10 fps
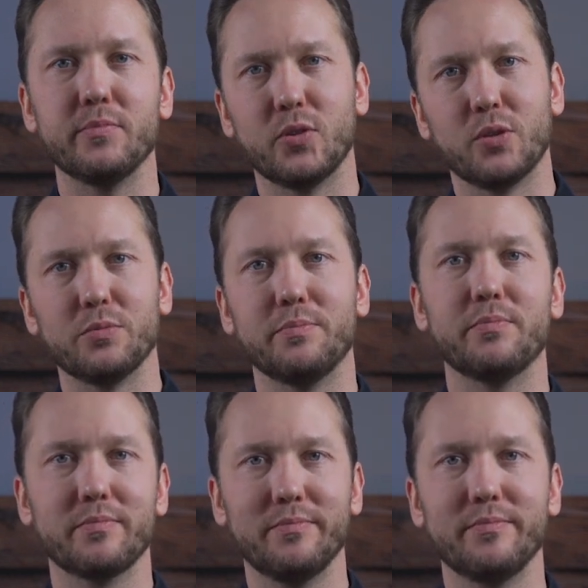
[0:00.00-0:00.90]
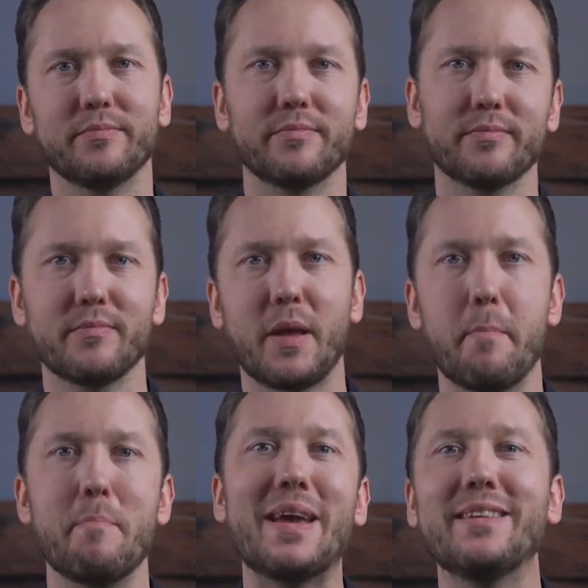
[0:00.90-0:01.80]
you know,
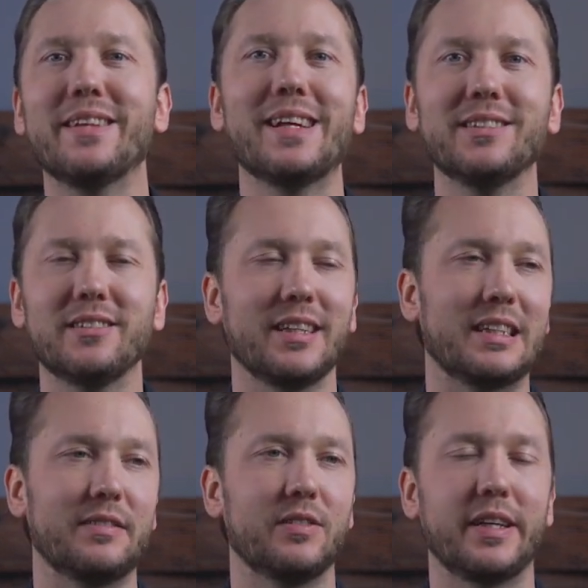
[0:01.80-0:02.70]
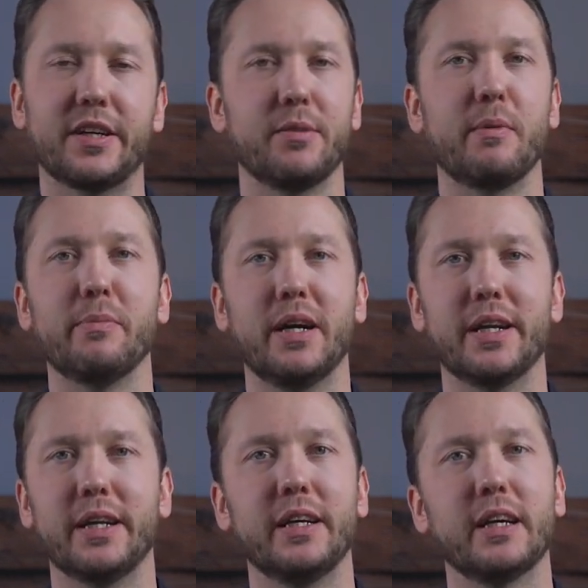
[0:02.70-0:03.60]
maintenance. I have to take care of my
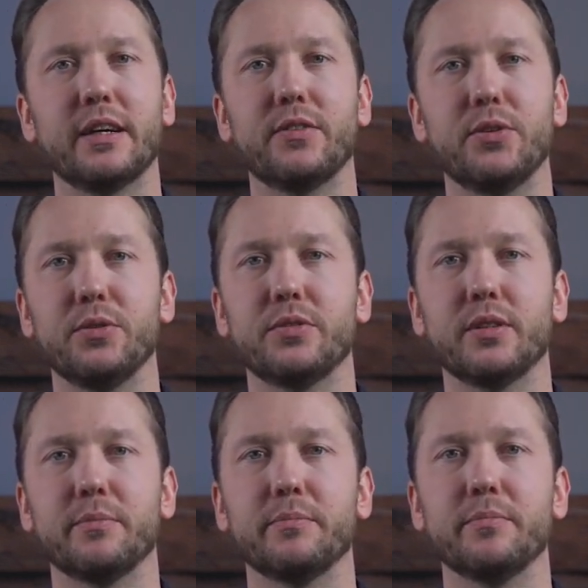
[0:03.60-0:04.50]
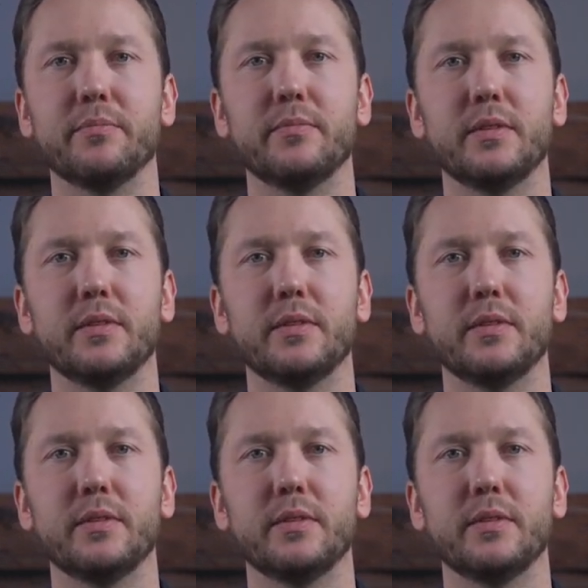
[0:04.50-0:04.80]
body. I have to do some